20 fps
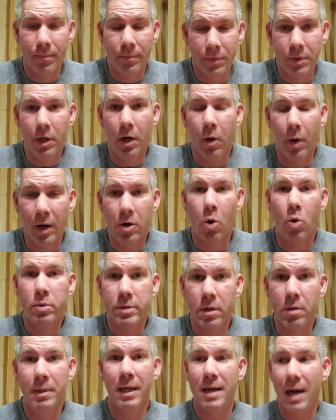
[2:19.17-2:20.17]
You know, our goal is
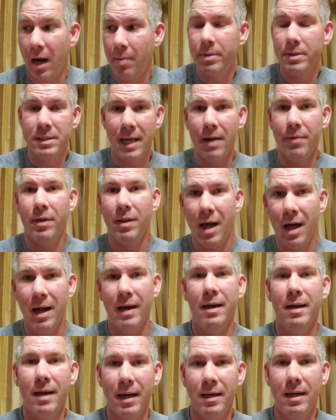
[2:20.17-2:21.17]
going to be accomplished down the
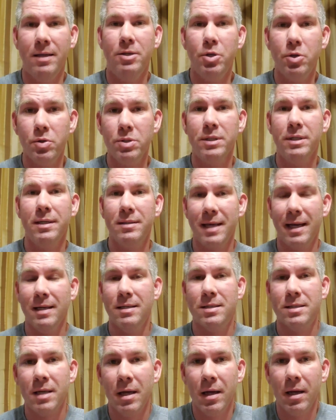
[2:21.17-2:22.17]
line. And usually it
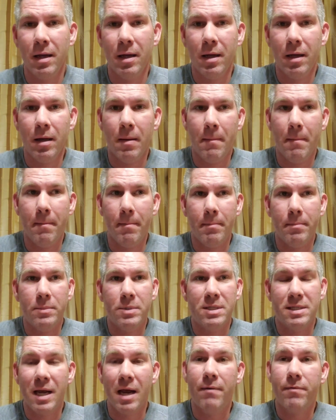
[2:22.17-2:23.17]
takes
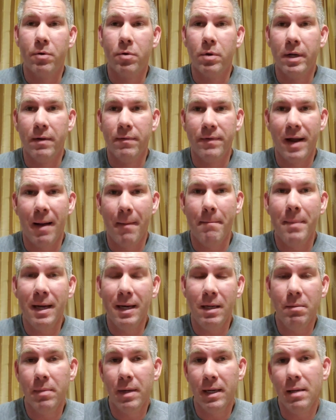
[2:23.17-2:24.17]
several, if not
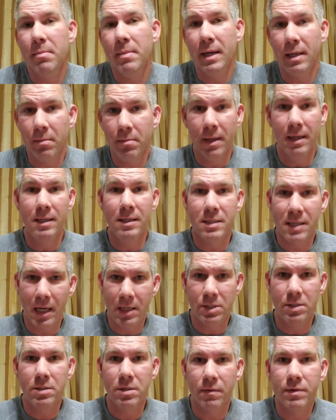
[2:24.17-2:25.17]
many, many, many, many
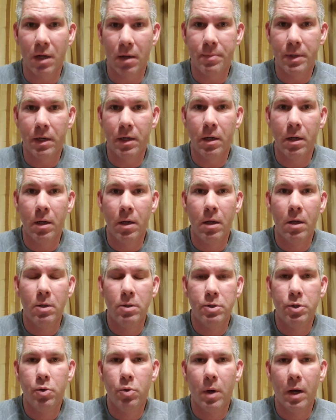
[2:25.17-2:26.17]
sessions of something
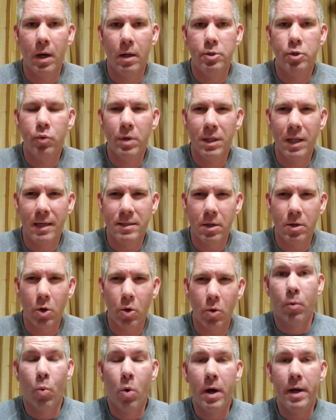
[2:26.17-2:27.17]
to realize our
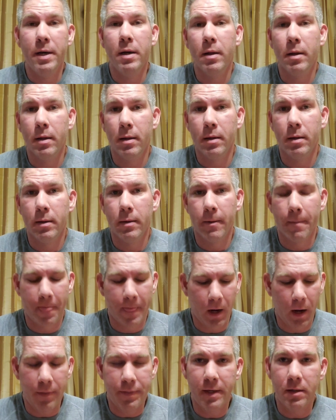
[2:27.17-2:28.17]
goal. One,
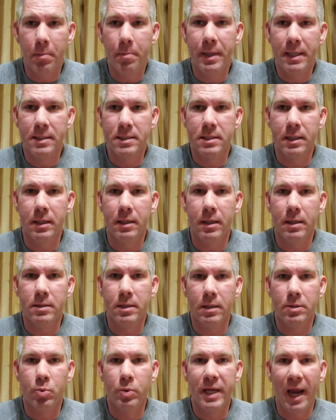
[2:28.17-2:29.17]
I think the biggest thing
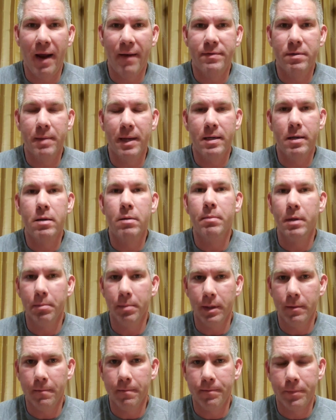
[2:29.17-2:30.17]
is we have to make a
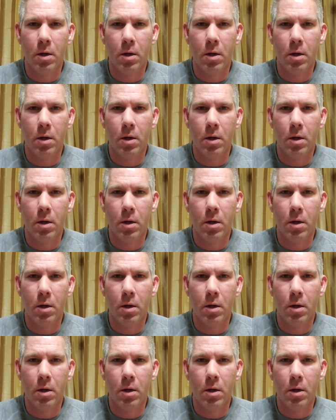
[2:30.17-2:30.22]
commitment.